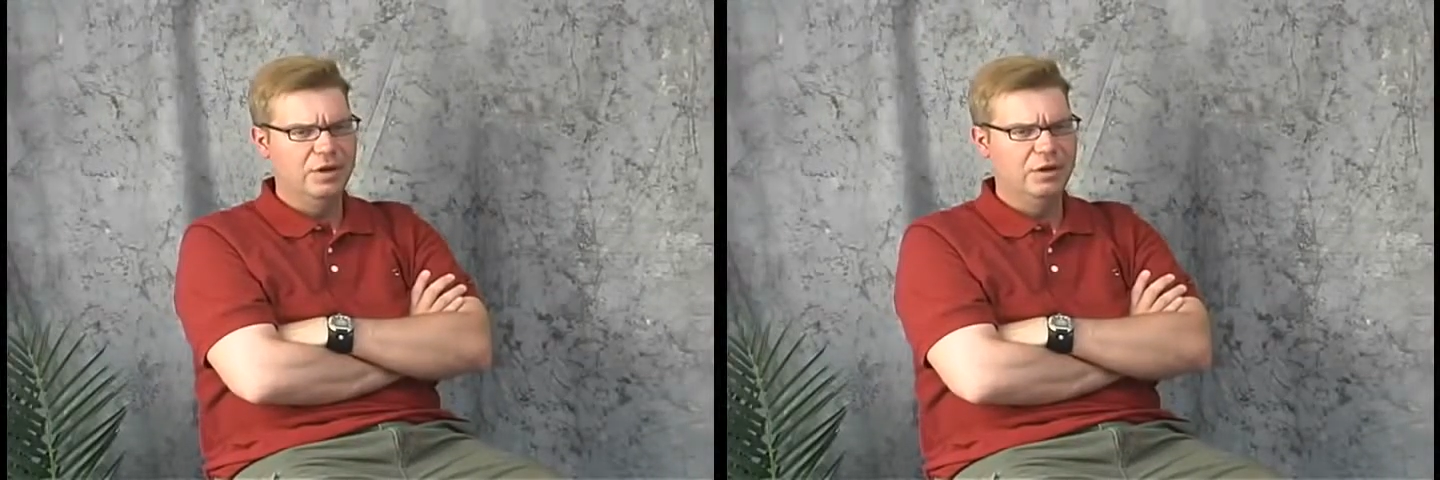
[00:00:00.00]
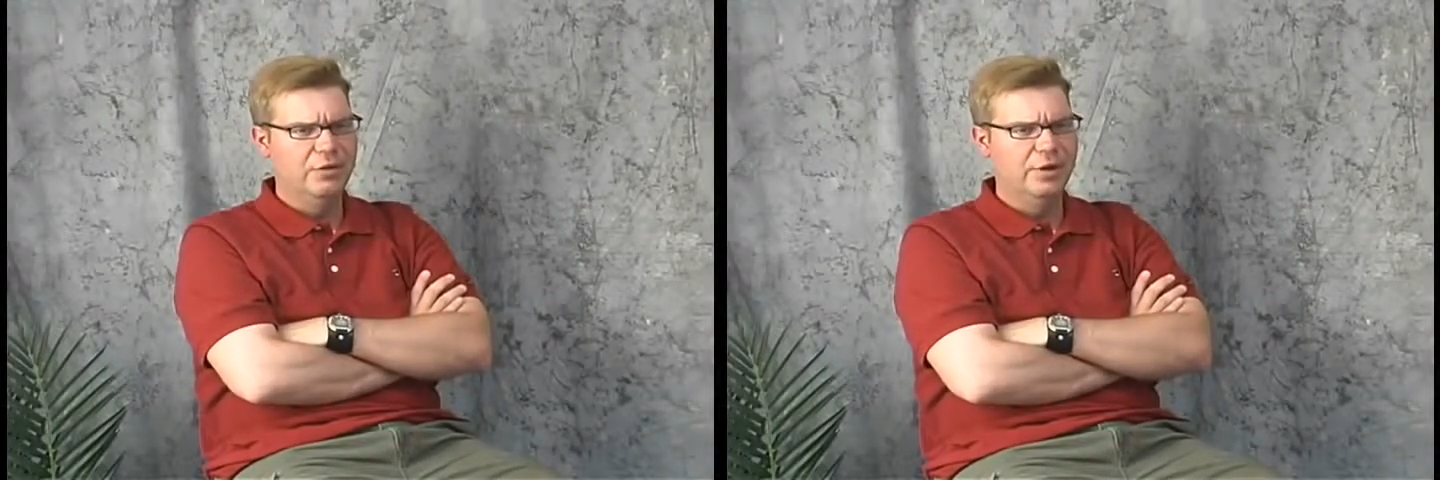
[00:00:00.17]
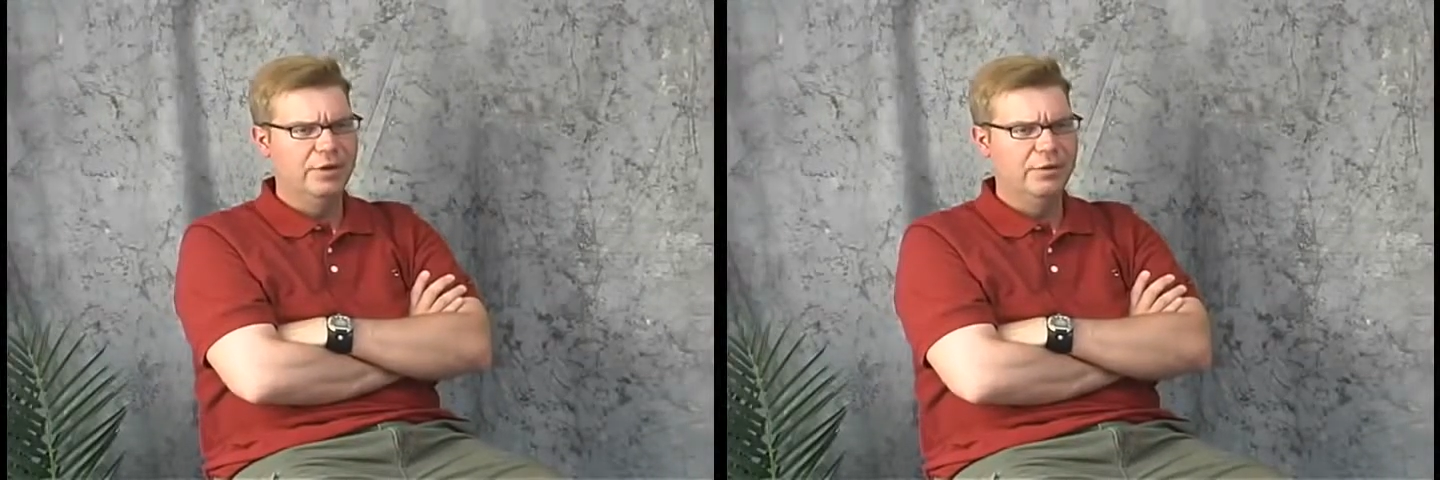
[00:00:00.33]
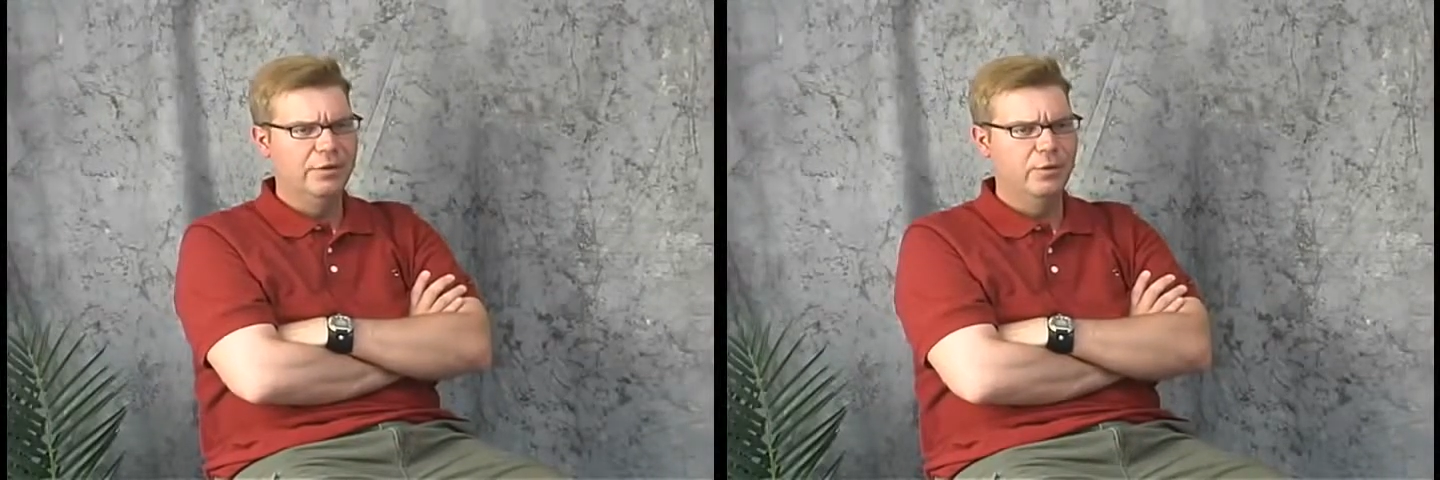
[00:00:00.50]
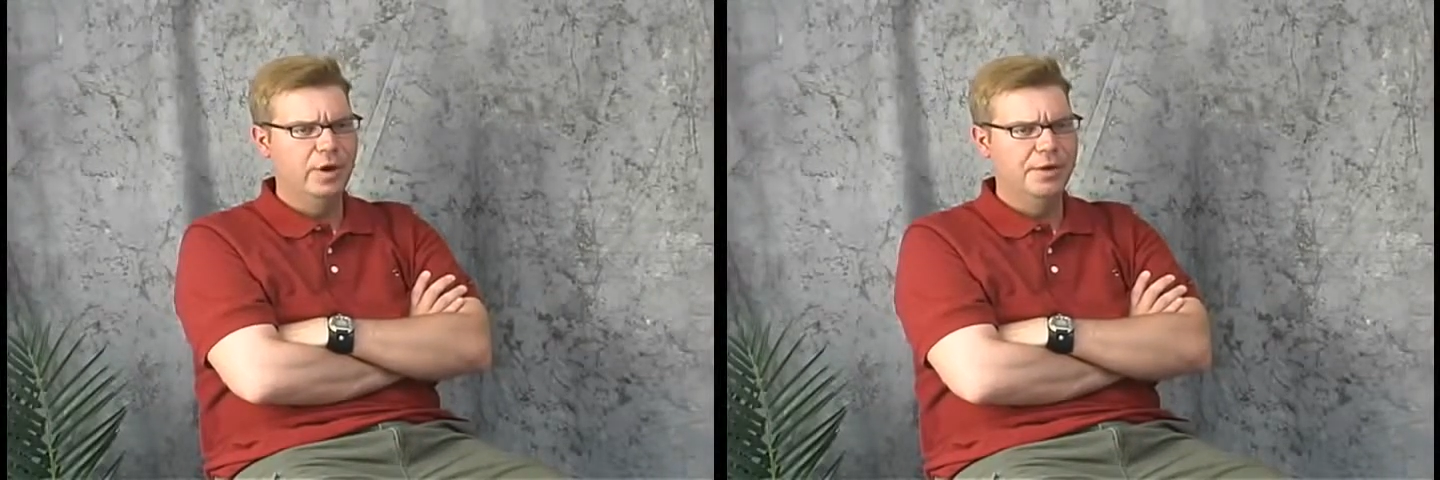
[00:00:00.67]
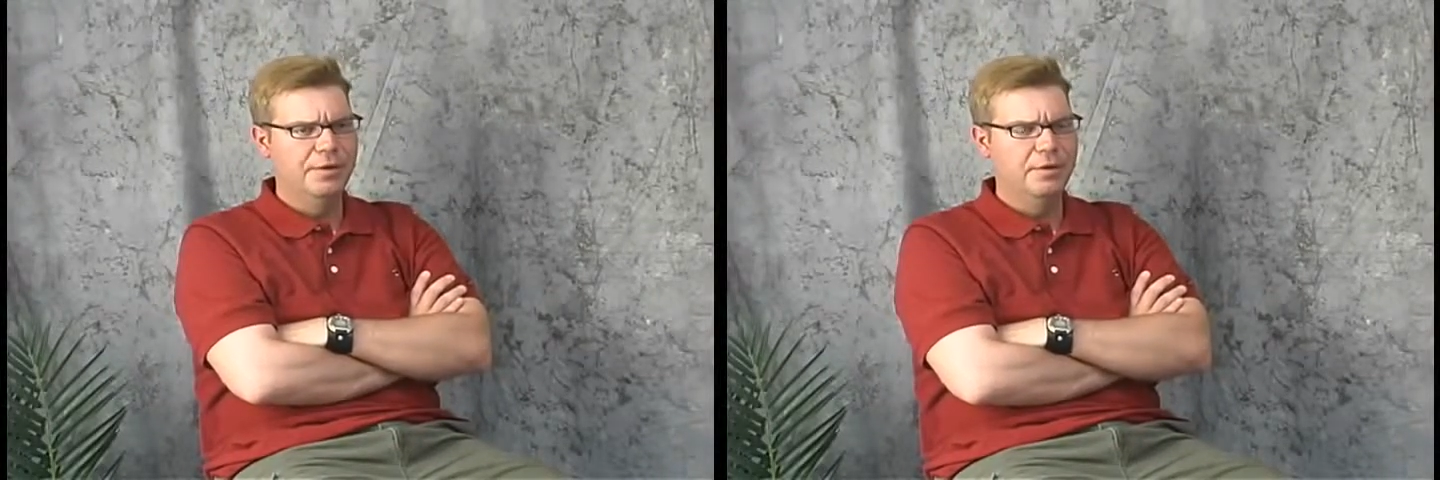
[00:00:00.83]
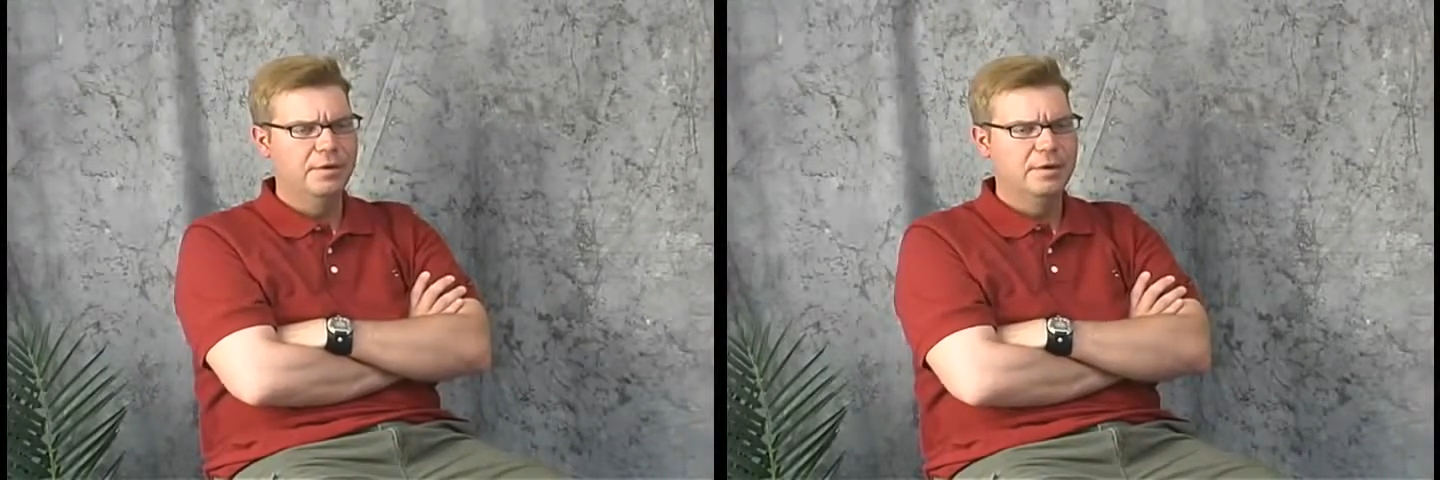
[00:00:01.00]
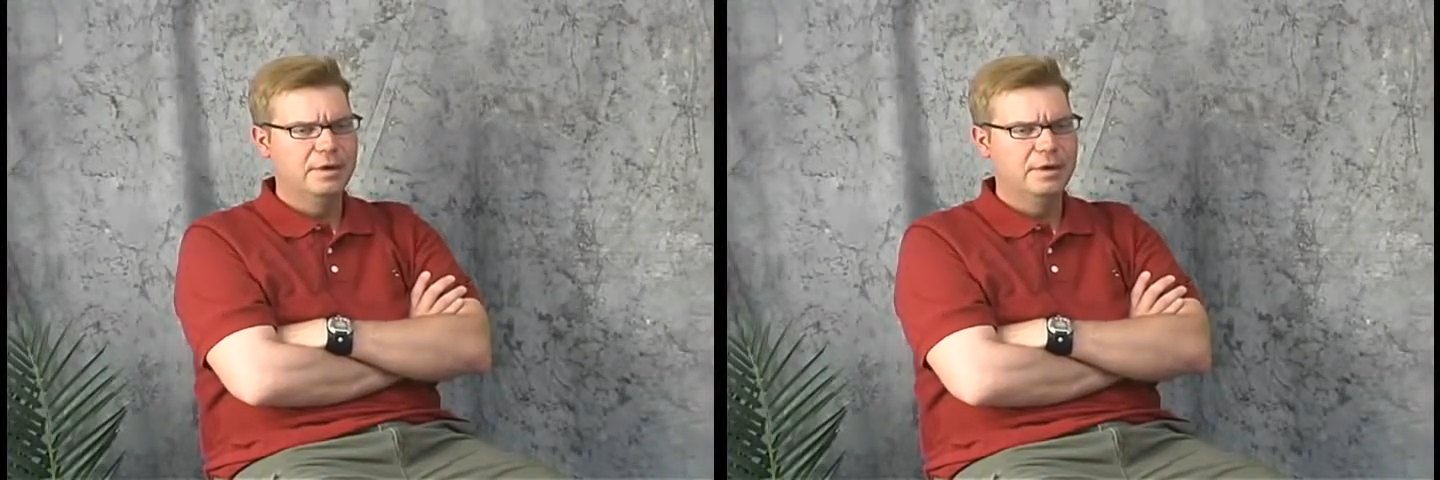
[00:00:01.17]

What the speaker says: a little under the weather."